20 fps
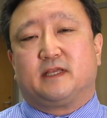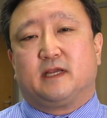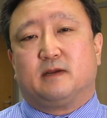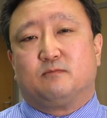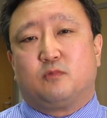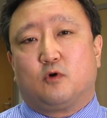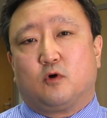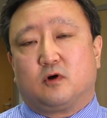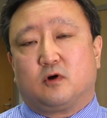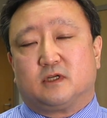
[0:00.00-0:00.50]
the
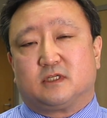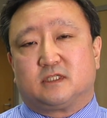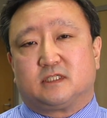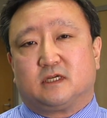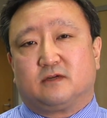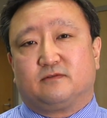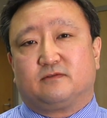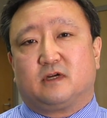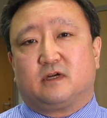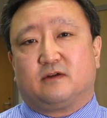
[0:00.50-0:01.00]
importance
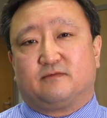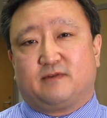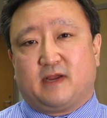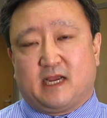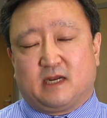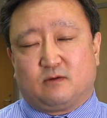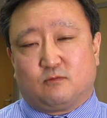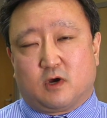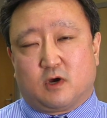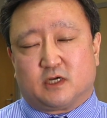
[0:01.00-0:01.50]
of, of
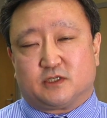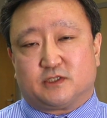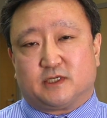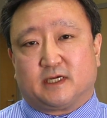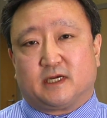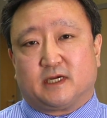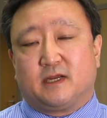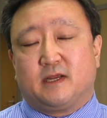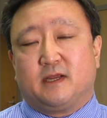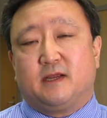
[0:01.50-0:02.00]
hand
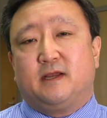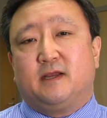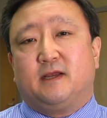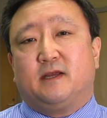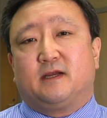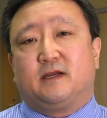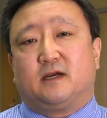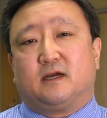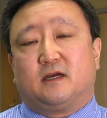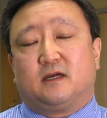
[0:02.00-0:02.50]
washing.
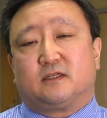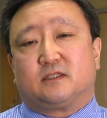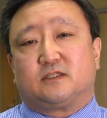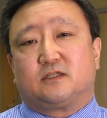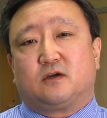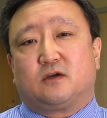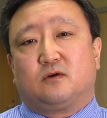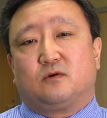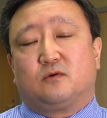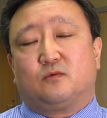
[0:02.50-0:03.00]

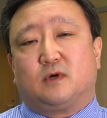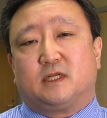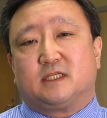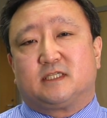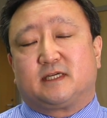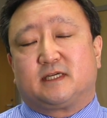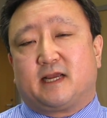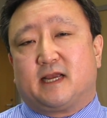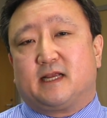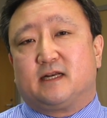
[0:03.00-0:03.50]
so
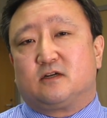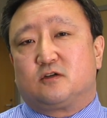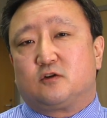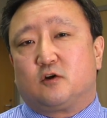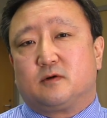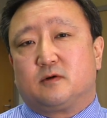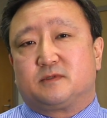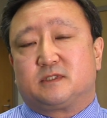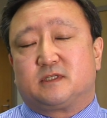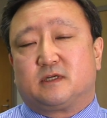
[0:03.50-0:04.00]
once again, in
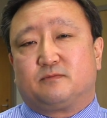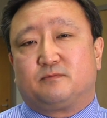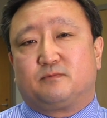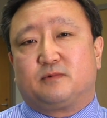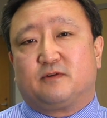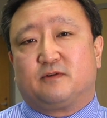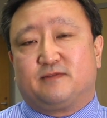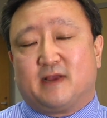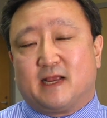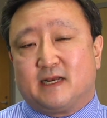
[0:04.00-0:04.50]
terms of
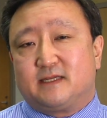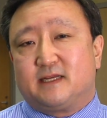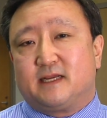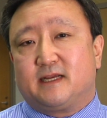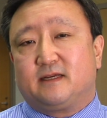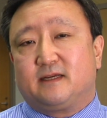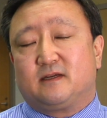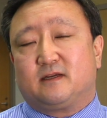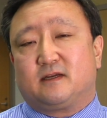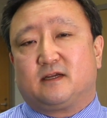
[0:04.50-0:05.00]

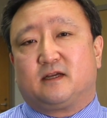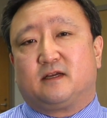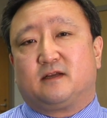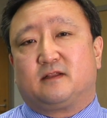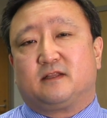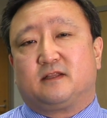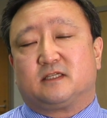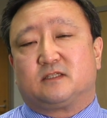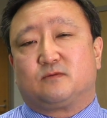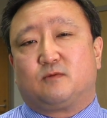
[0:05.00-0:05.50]
preventing
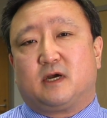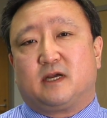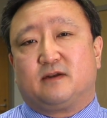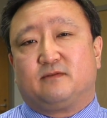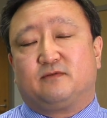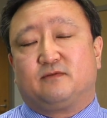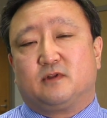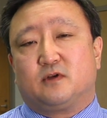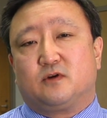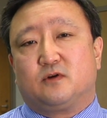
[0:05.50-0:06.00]
the swine
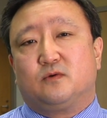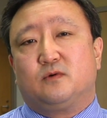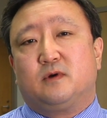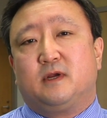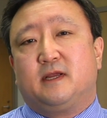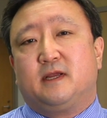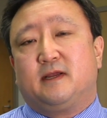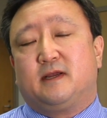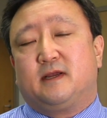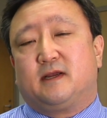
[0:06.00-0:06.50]
flu
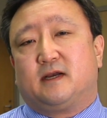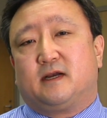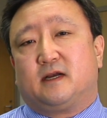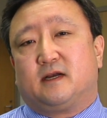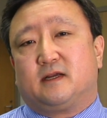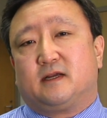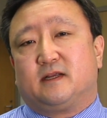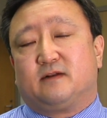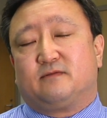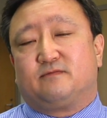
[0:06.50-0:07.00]

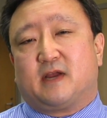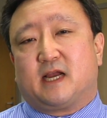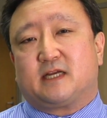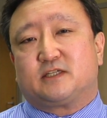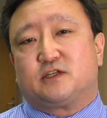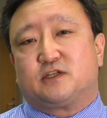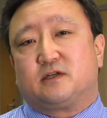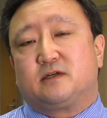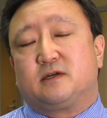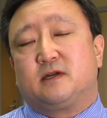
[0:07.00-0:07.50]

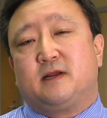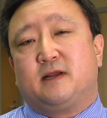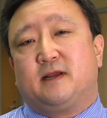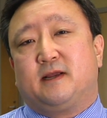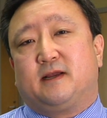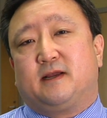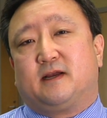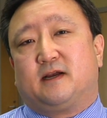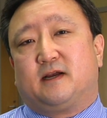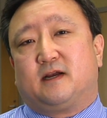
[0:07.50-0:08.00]
infection,
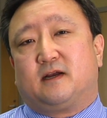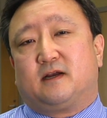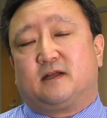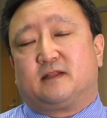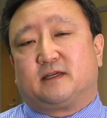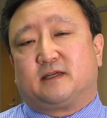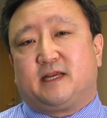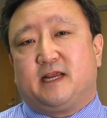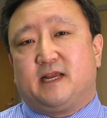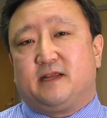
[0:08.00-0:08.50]

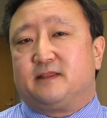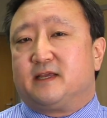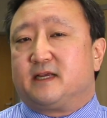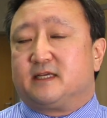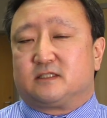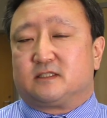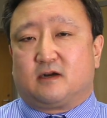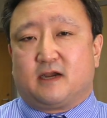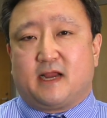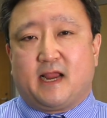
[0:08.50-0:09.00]
the key
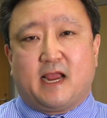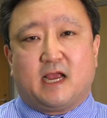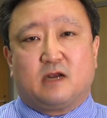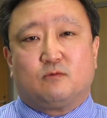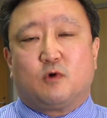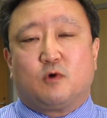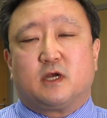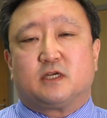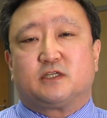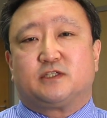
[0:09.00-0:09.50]
things are
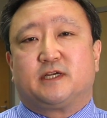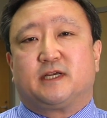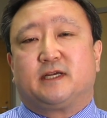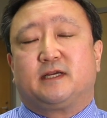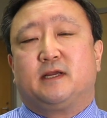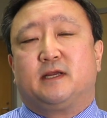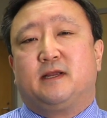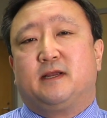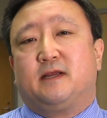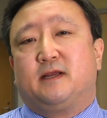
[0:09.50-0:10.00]
hand
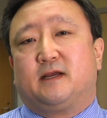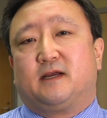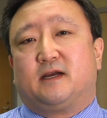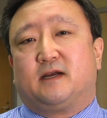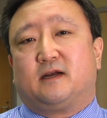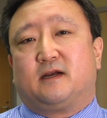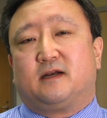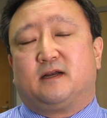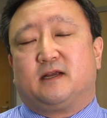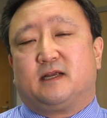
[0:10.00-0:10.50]
washing,
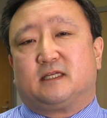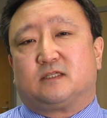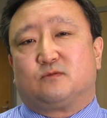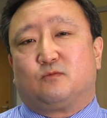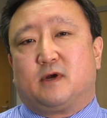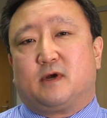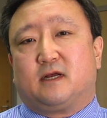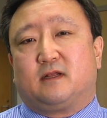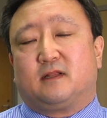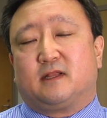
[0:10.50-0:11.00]
uh, as
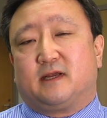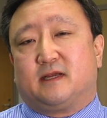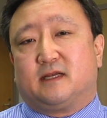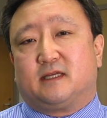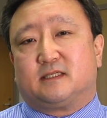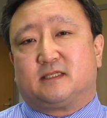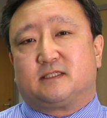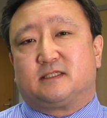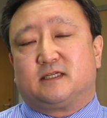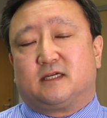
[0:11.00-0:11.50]
well
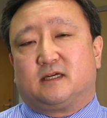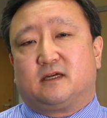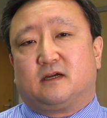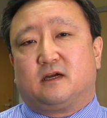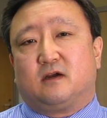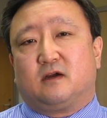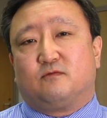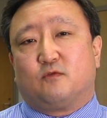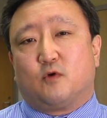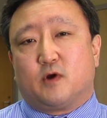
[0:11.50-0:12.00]
as
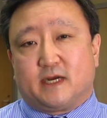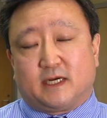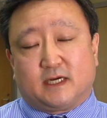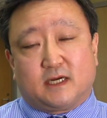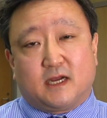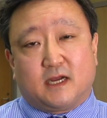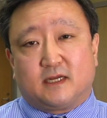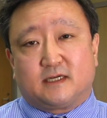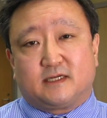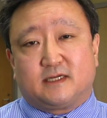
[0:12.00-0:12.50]
uh, avoiding
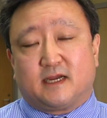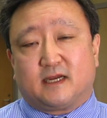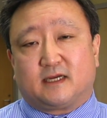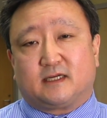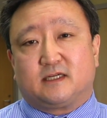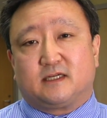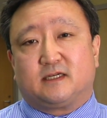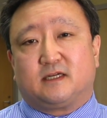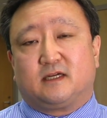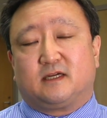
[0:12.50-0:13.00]

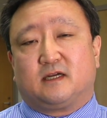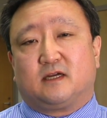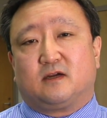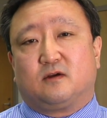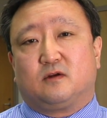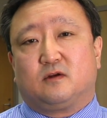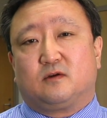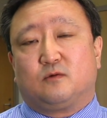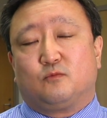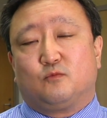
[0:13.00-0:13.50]
contact
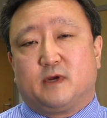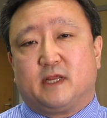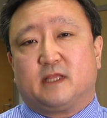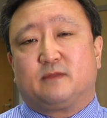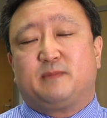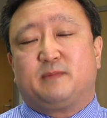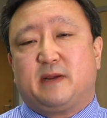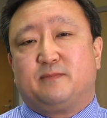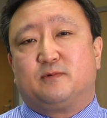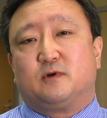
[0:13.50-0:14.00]
uh,
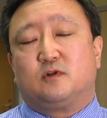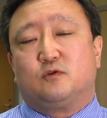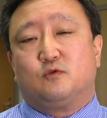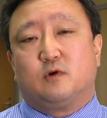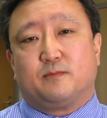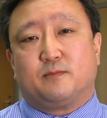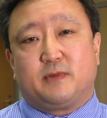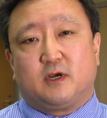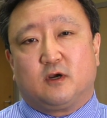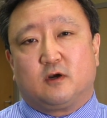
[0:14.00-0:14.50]
with people
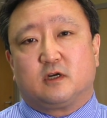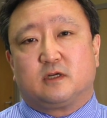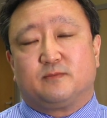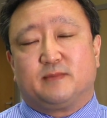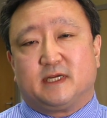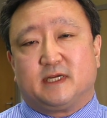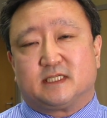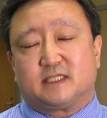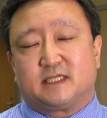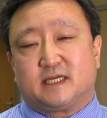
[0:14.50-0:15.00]
who appear to
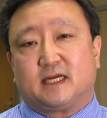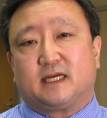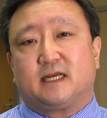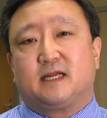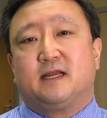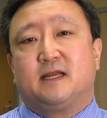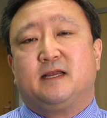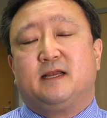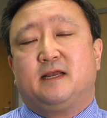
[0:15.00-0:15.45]
be sick